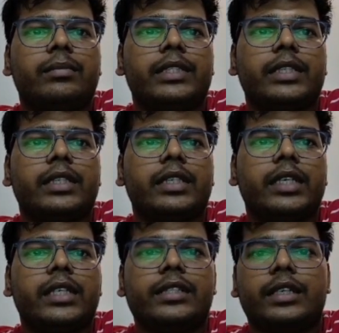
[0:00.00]
basically
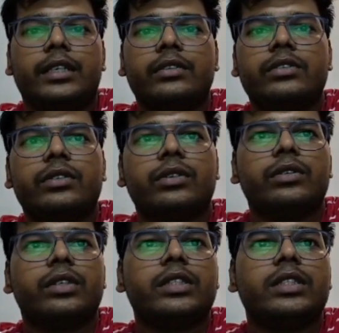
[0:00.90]
decreasing. So
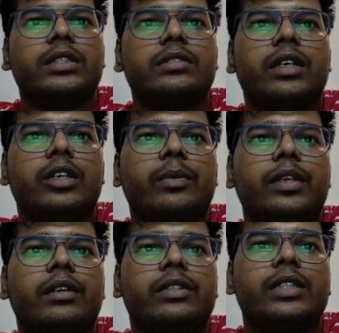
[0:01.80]
this is what
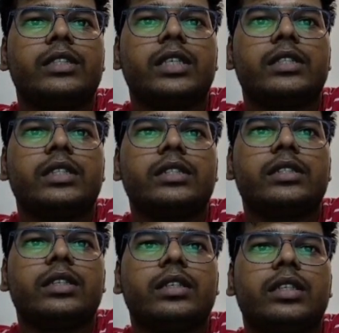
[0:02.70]
numerical features tells us,
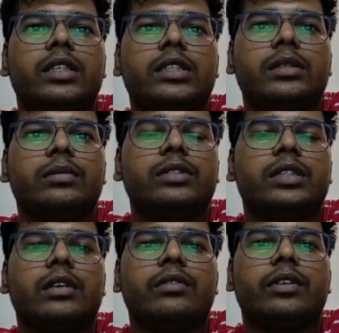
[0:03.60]
the
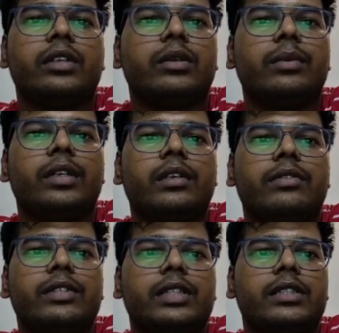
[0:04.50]
distribution of the numerical
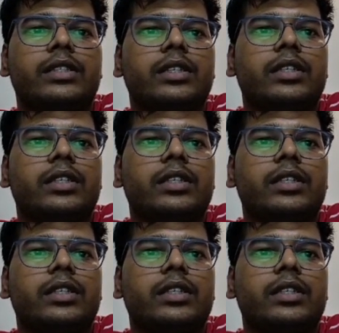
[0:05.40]
feature.